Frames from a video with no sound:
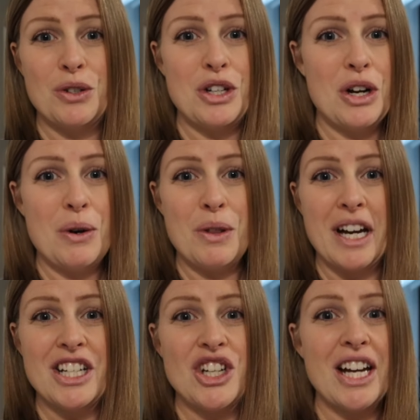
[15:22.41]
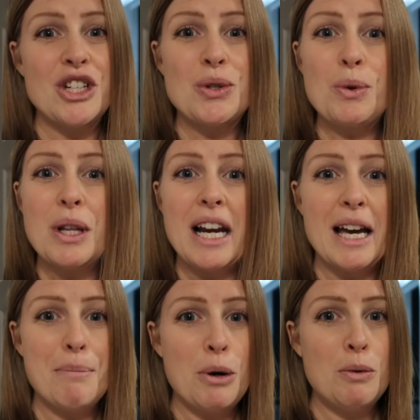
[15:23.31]
you'll know that I changed all the
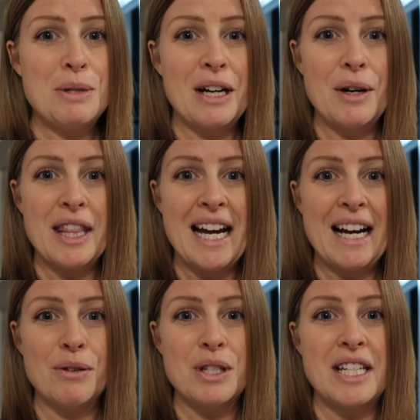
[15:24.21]
light bulbs out in the house